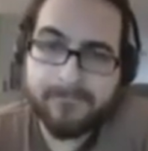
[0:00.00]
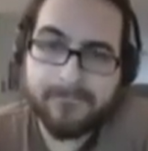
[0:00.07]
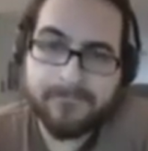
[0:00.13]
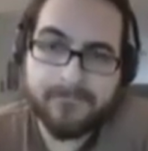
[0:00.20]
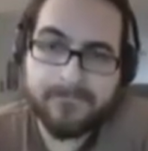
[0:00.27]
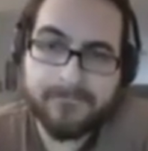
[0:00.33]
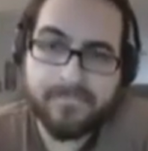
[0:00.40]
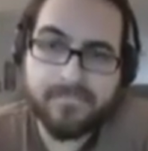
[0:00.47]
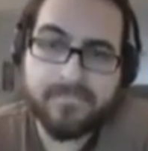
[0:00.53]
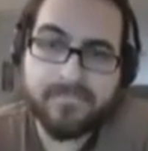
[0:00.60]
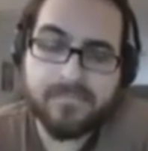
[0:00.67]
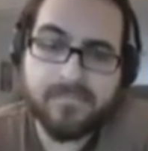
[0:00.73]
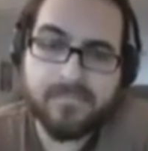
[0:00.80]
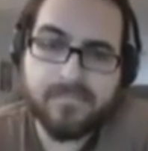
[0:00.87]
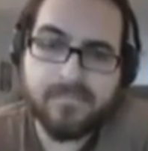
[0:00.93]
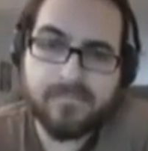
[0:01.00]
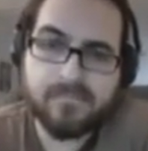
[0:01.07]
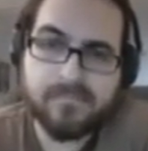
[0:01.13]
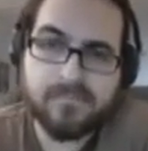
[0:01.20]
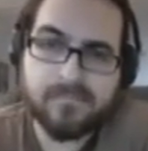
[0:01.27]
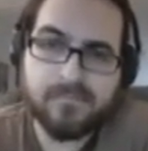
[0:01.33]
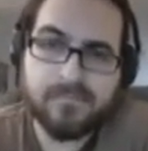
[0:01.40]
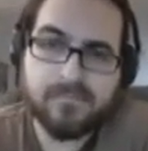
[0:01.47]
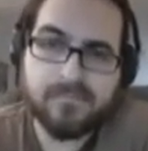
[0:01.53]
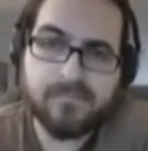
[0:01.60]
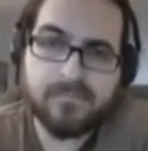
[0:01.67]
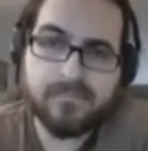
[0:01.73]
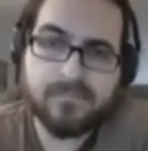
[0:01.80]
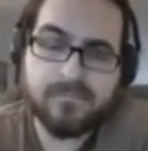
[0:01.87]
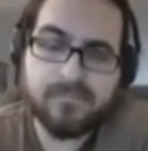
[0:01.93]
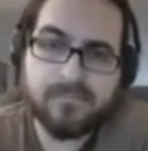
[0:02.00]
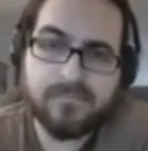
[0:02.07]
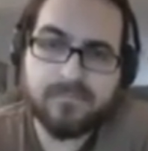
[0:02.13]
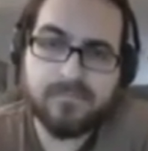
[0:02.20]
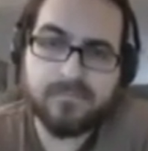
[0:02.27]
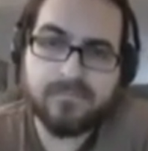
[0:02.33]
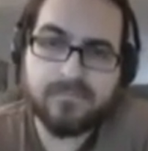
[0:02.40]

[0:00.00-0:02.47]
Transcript: (silent)